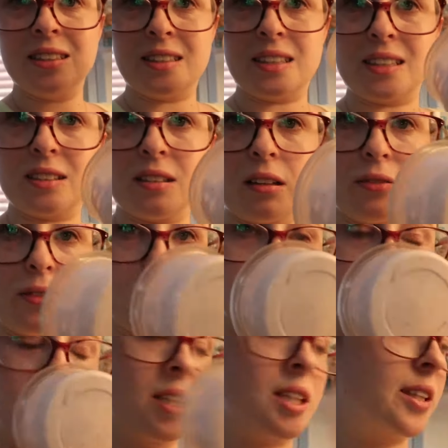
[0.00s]
This stuff,
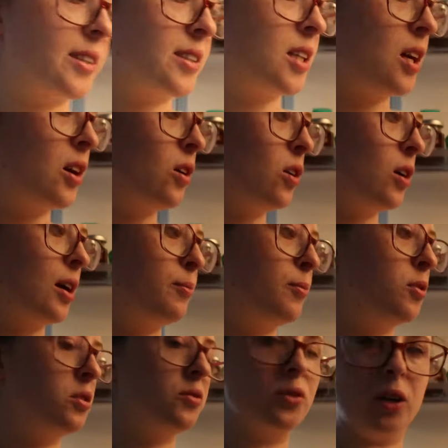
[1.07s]
it is
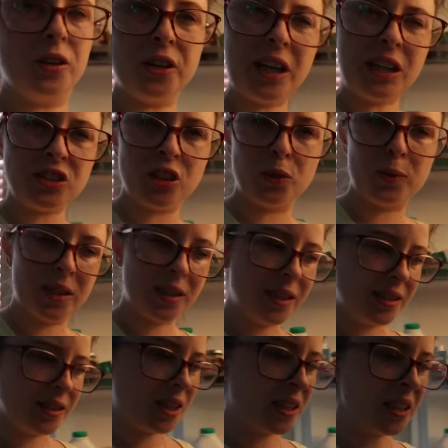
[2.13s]
beautiful. I don't actually know what it
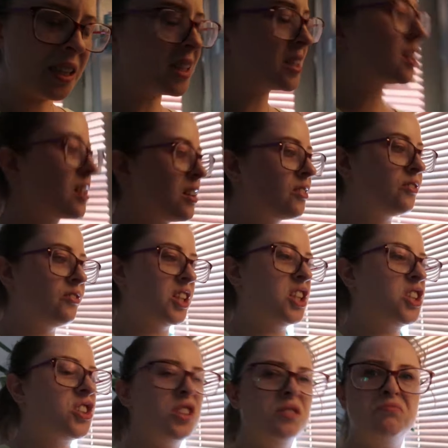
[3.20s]
is. I think it's like
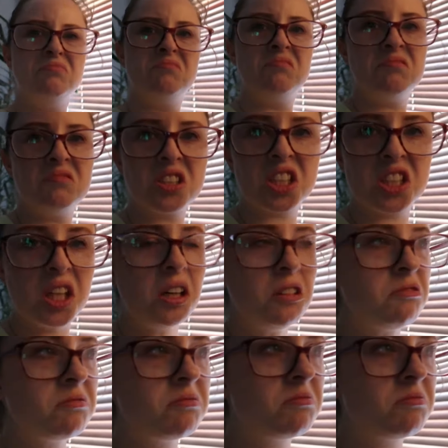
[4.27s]
fish stuff.